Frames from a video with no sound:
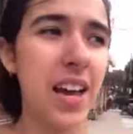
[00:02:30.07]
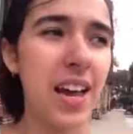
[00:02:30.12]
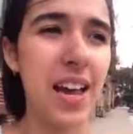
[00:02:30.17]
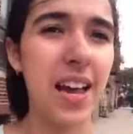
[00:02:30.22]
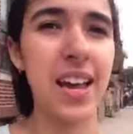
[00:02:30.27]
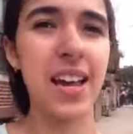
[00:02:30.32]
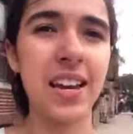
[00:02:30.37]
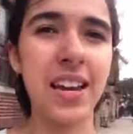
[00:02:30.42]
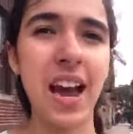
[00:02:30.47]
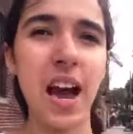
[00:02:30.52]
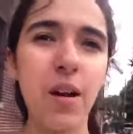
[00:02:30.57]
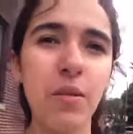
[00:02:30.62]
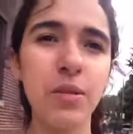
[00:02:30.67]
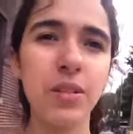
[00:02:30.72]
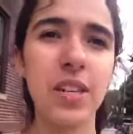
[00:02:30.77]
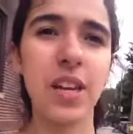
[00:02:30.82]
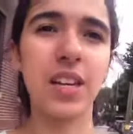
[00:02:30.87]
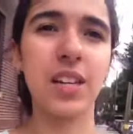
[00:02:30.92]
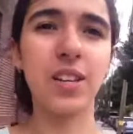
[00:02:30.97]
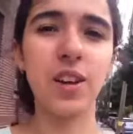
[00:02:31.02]
And I
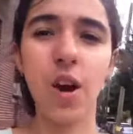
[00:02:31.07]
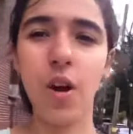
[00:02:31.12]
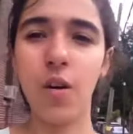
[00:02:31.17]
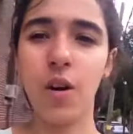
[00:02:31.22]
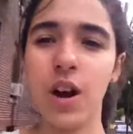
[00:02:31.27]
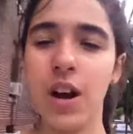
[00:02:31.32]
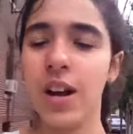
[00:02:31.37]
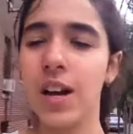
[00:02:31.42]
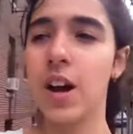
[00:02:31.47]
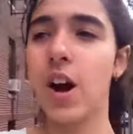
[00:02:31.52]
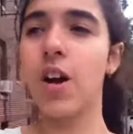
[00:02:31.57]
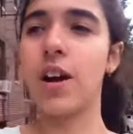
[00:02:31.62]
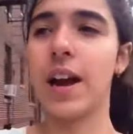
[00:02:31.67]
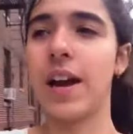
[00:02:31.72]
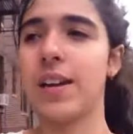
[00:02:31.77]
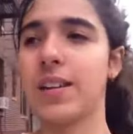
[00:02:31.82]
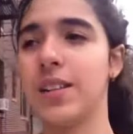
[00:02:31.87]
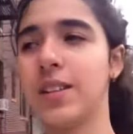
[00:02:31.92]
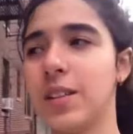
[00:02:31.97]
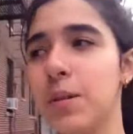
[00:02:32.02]
was like, yo,
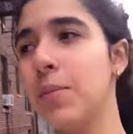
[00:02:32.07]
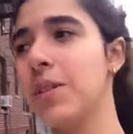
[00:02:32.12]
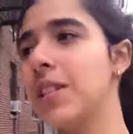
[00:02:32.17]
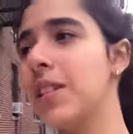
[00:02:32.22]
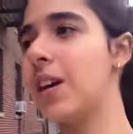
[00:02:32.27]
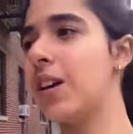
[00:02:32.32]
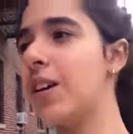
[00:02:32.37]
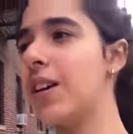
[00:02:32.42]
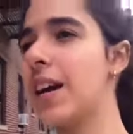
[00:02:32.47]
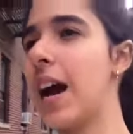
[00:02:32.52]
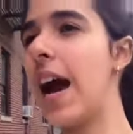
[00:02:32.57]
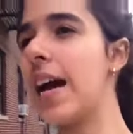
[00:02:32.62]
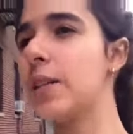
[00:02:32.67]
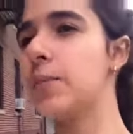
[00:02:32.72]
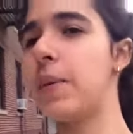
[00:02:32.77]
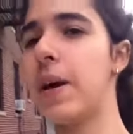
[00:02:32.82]
okay, let me tell you guys